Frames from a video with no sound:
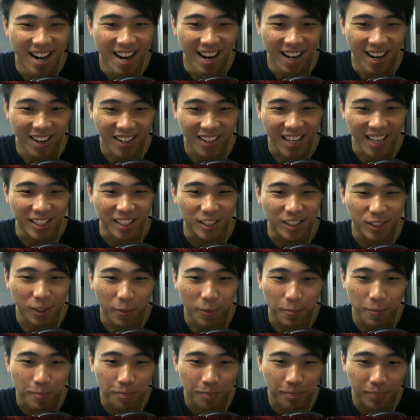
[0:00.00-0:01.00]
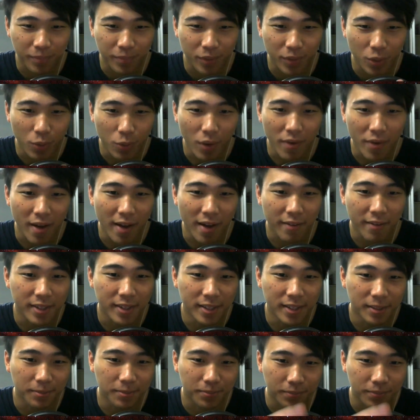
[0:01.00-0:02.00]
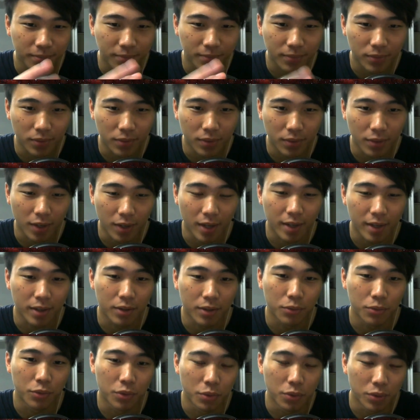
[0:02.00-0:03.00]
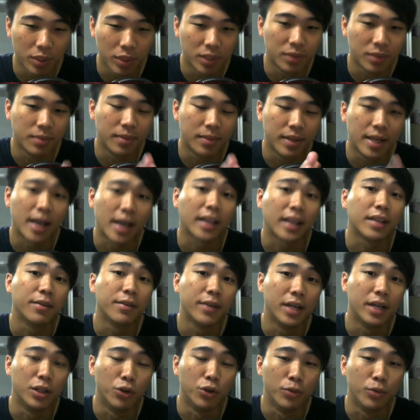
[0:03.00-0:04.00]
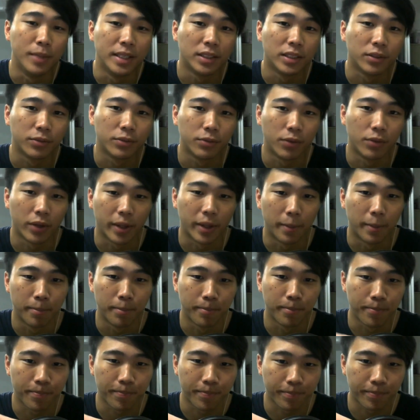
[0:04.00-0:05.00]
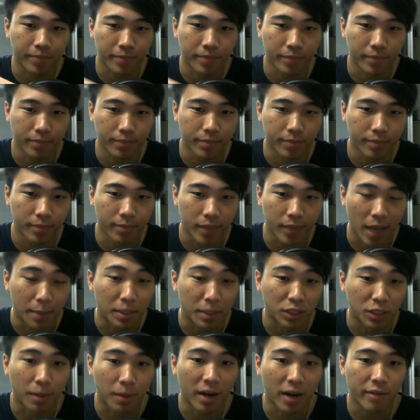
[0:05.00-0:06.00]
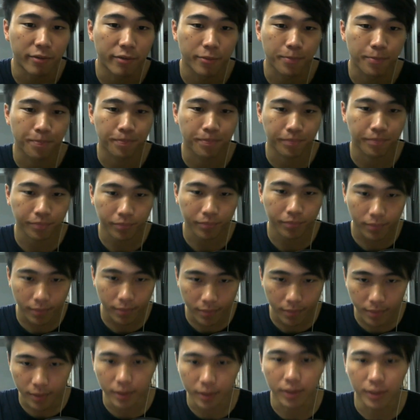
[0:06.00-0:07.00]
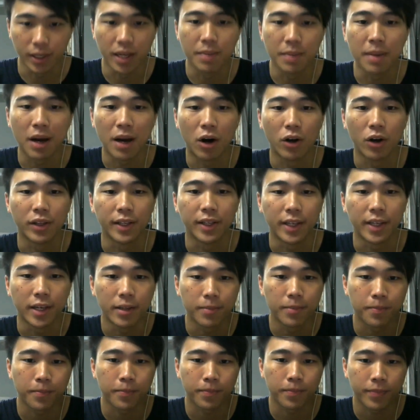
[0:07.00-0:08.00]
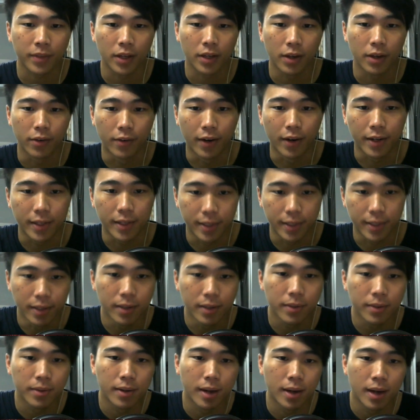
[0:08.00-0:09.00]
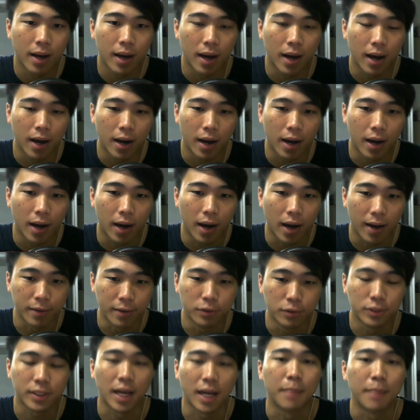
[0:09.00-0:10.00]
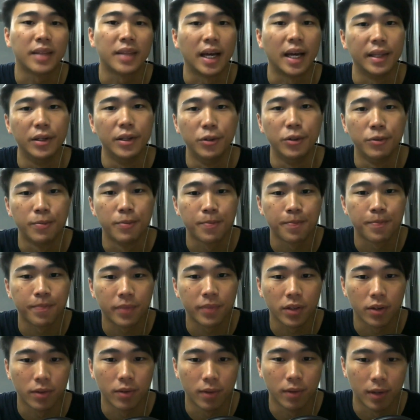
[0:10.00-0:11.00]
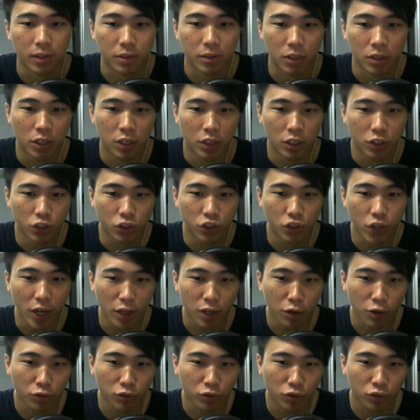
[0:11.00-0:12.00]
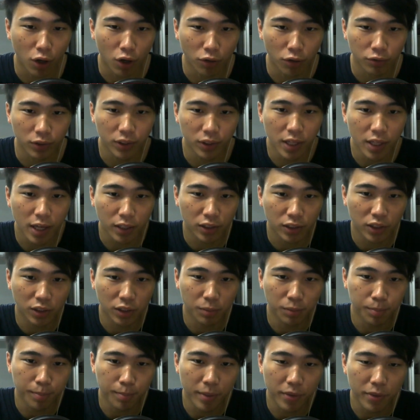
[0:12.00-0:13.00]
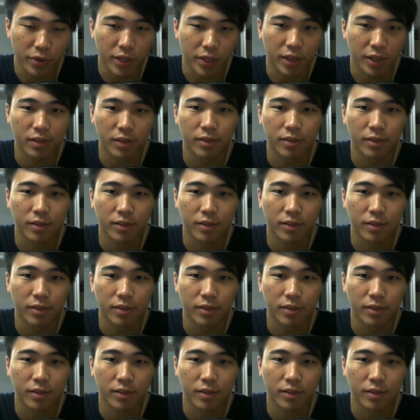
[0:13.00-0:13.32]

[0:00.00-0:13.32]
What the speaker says: Okay, so what we have here, right? We deactivate Anubis for the damage buff, turn it back on again. Right here, I use Time Tunnel. Right, Shadows of Snake Spirit.